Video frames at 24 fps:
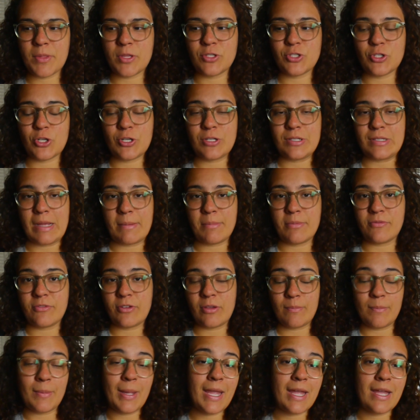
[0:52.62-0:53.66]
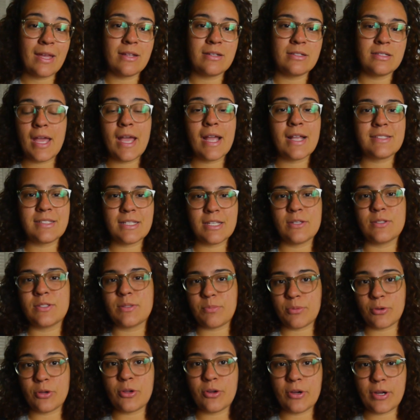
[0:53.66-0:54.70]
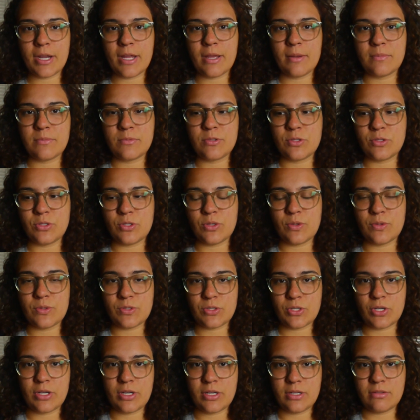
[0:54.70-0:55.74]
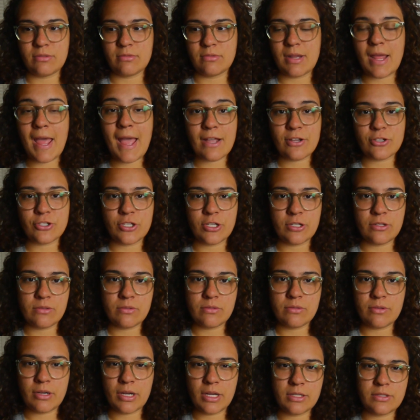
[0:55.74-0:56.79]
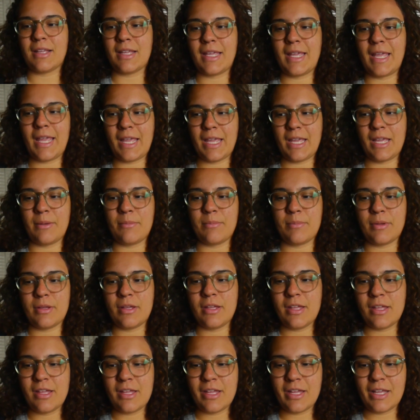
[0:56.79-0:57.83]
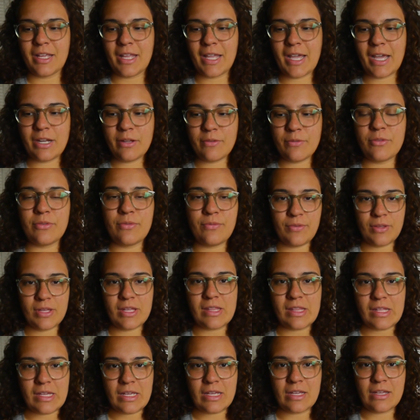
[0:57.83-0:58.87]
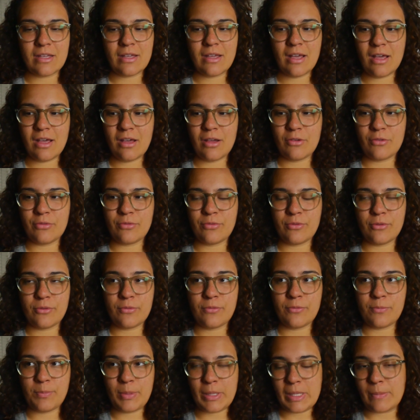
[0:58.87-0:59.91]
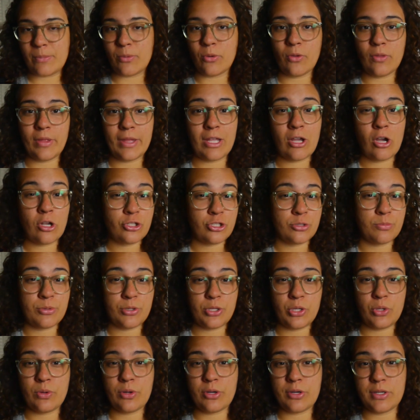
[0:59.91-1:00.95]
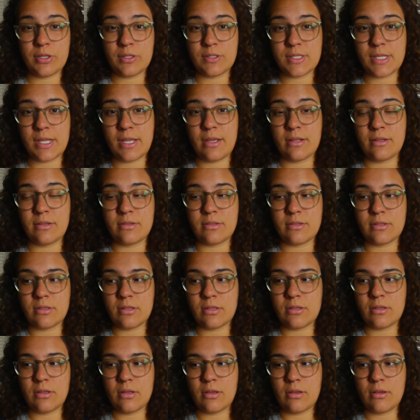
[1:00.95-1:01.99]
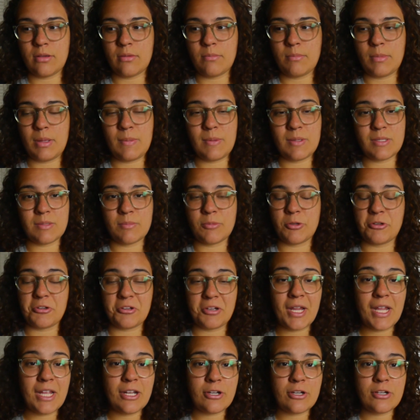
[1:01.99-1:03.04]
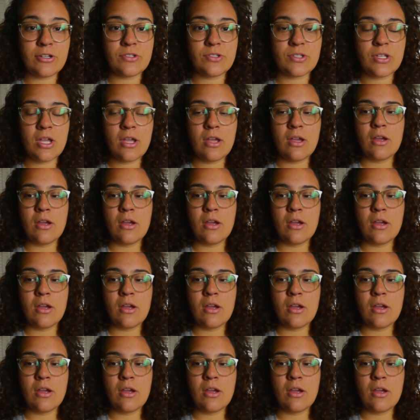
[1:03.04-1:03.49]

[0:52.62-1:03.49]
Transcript: a certain type of command executes a program to do a certain action, right? Came kind of the feeling of people like entrepreneurs and maybe some creators